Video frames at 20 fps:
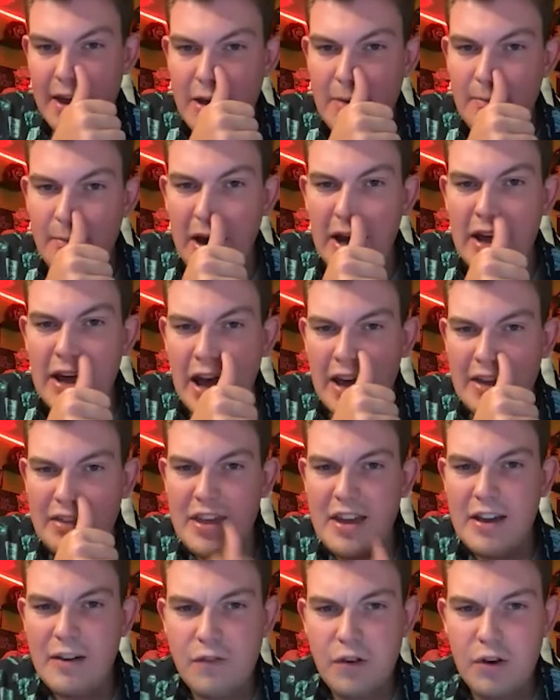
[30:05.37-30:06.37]
But I
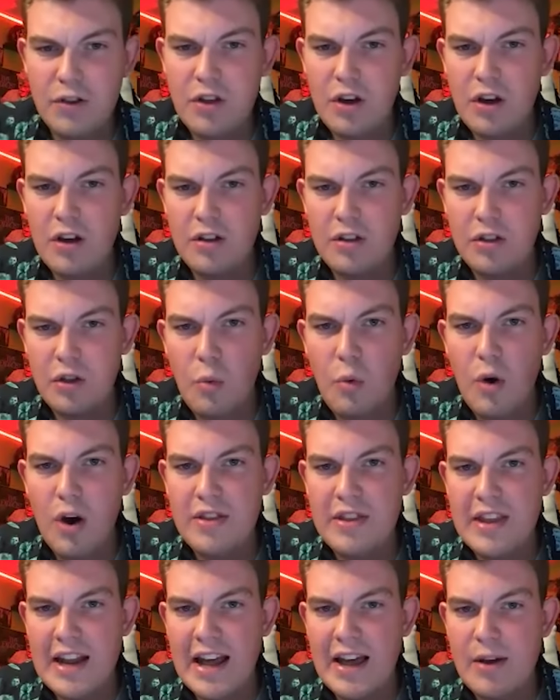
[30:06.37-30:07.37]
think for the the one
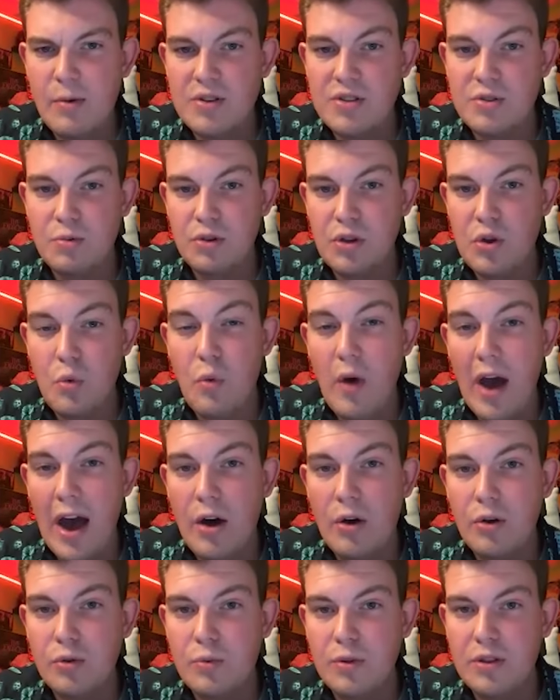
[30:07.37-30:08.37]
that I wasn't really
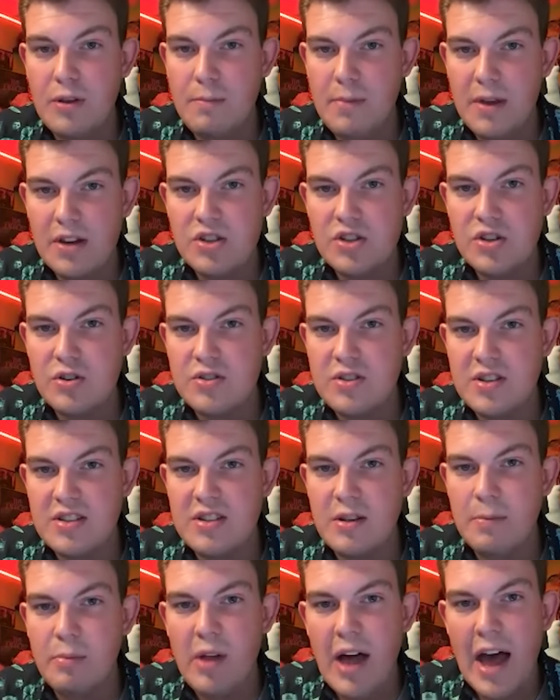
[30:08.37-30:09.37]
wowed with the pictures is
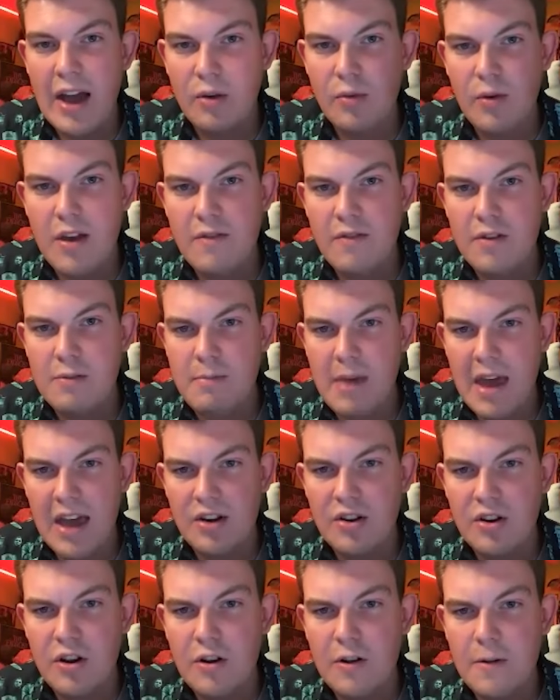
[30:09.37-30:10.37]
the Black Raven
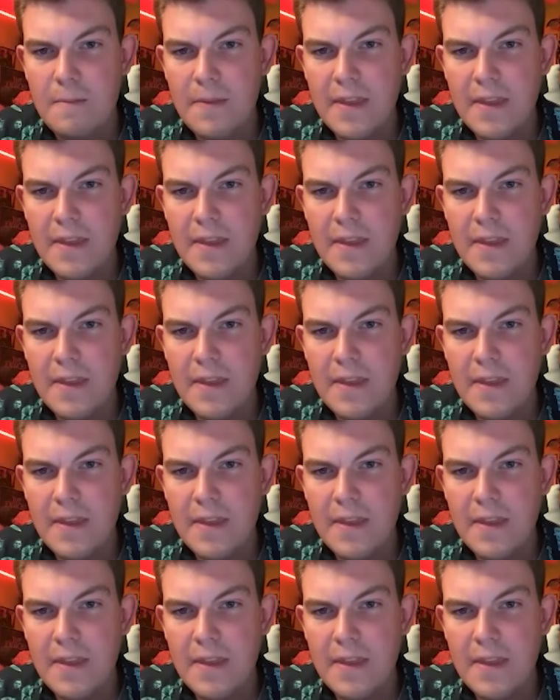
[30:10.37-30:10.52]
Manor.